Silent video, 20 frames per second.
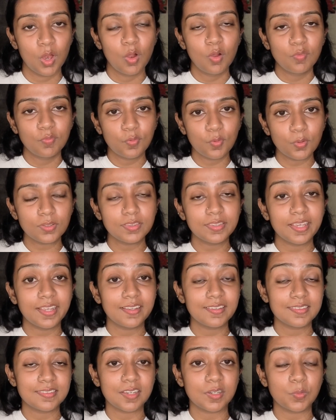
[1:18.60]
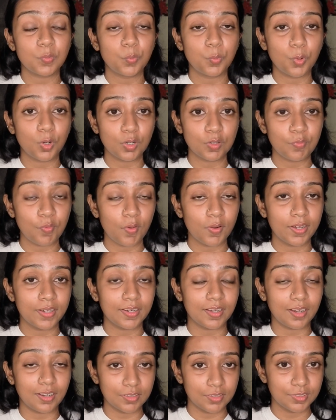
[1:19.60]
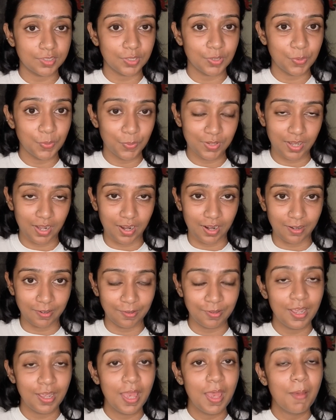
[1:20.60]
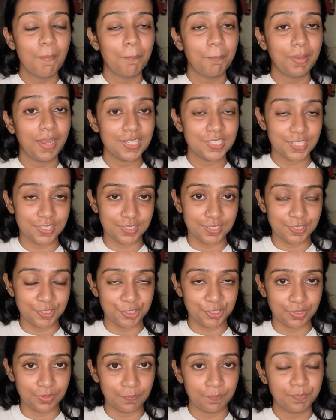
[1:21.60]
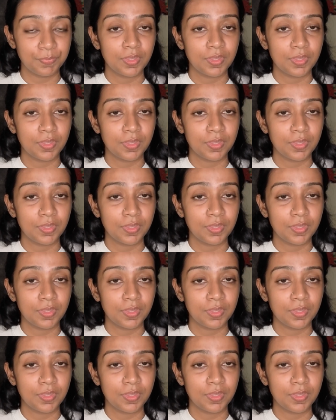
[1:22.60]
Four things that work for it under the hood are paged attention,